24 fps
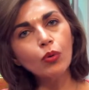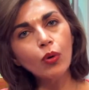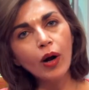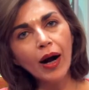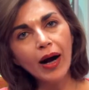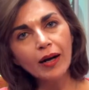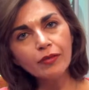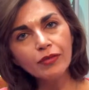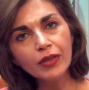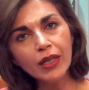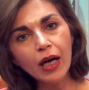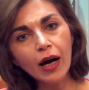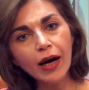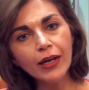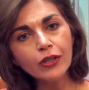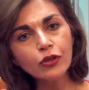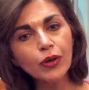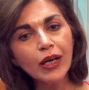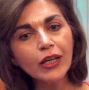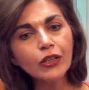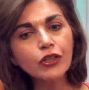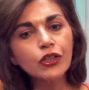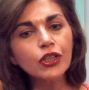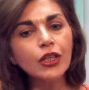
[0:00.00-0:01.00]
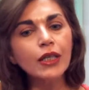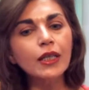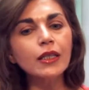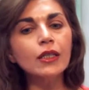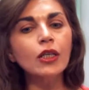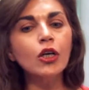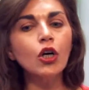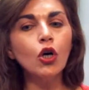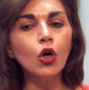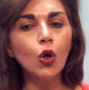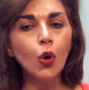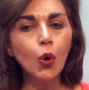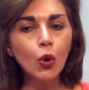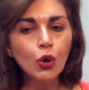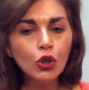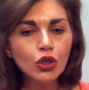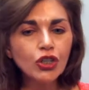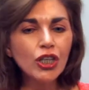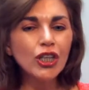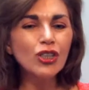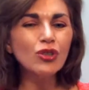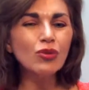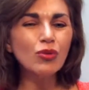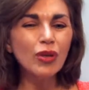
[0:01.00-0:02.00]
who have dehydration, or
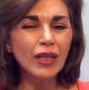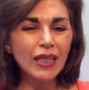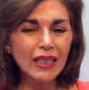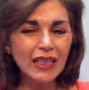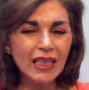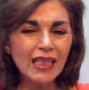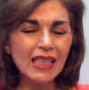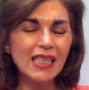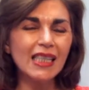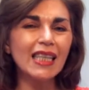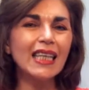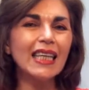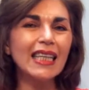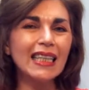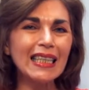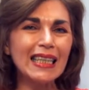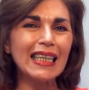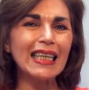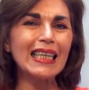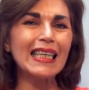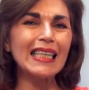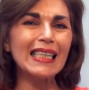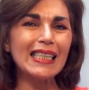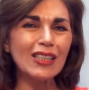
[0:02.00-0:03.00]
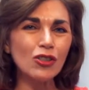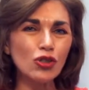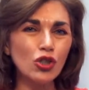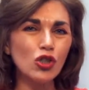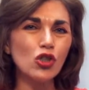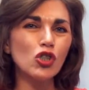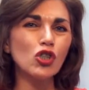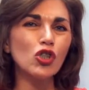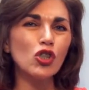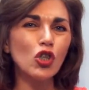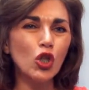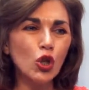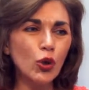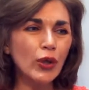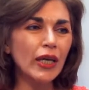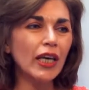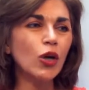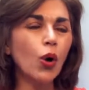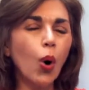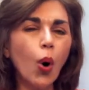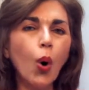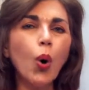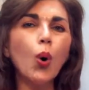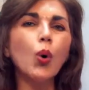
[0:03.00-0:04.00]
generally the skin is just
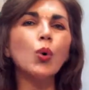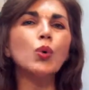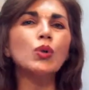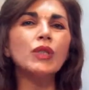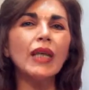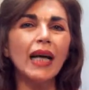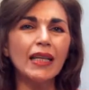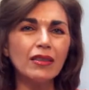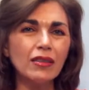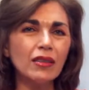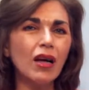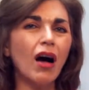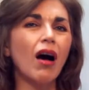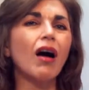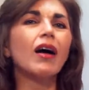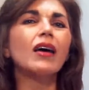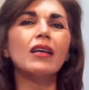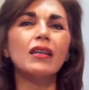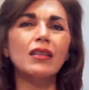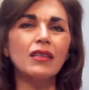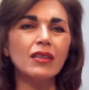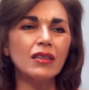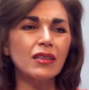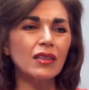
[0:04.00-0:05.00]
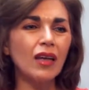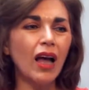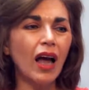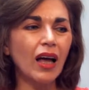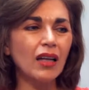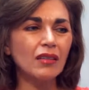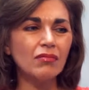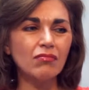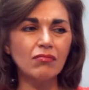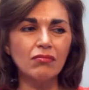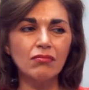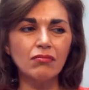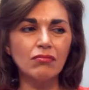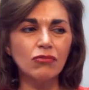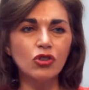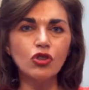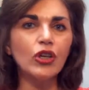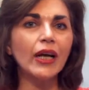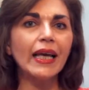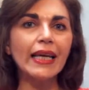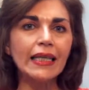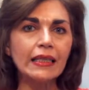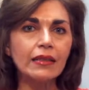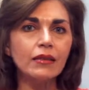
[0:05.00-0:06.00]
looking old and tired and
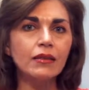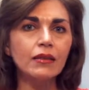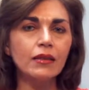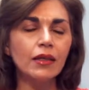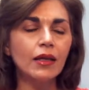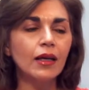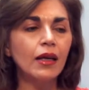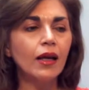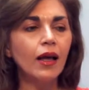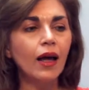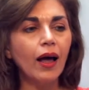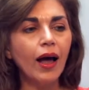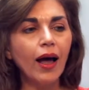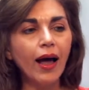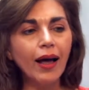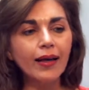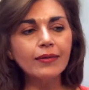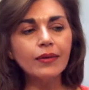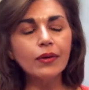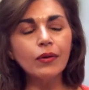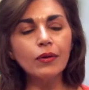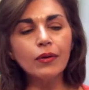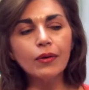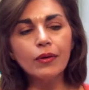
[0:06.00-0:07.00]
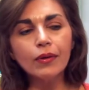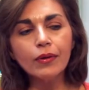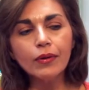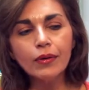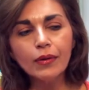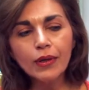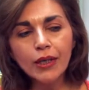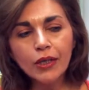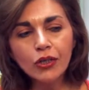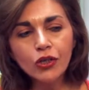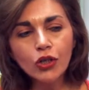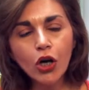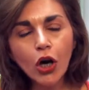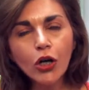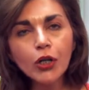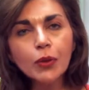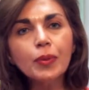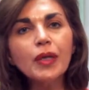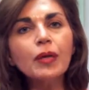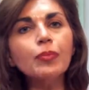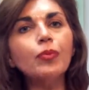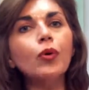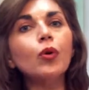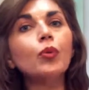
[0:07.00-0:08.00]
drained. And in young
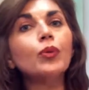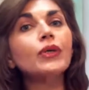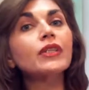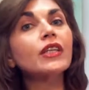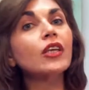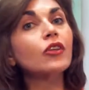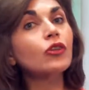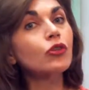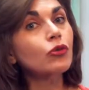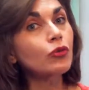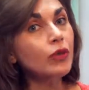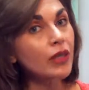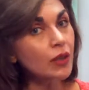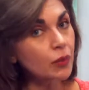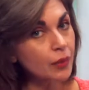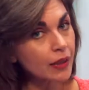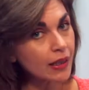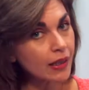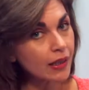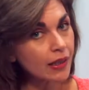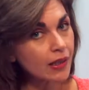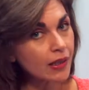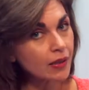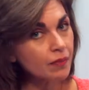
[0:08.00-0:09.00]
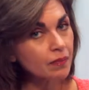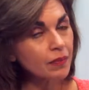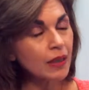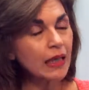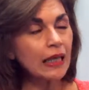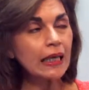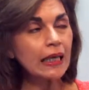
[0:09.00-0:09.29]
people within 3 weeks,